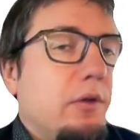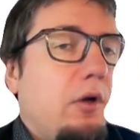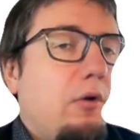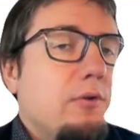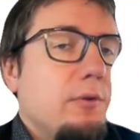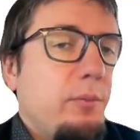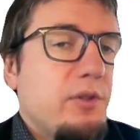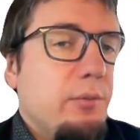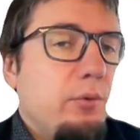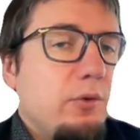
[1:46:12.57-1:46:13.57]
also
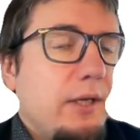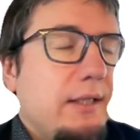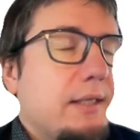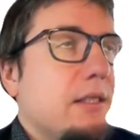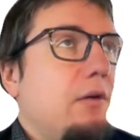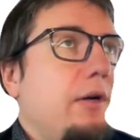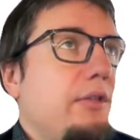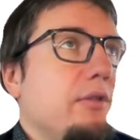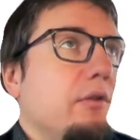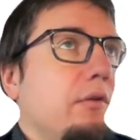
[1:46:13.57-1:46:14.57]
possible to get
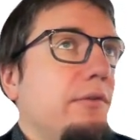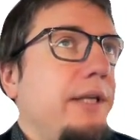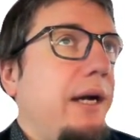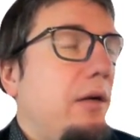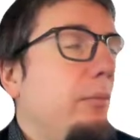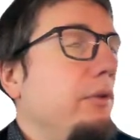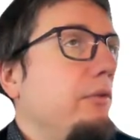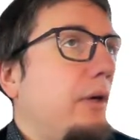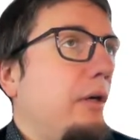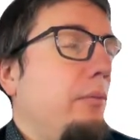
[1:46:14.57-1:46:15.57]
acceleration of the
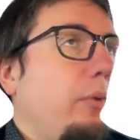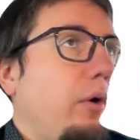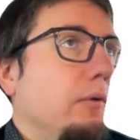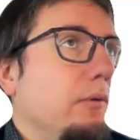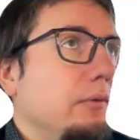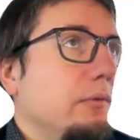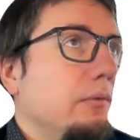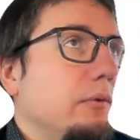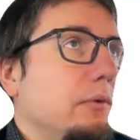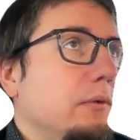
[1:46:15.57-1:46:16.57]
arbitrary point,
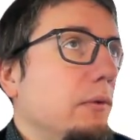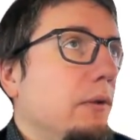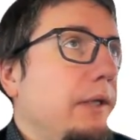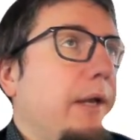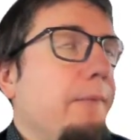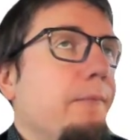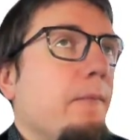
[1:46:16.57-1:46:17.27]
yeah.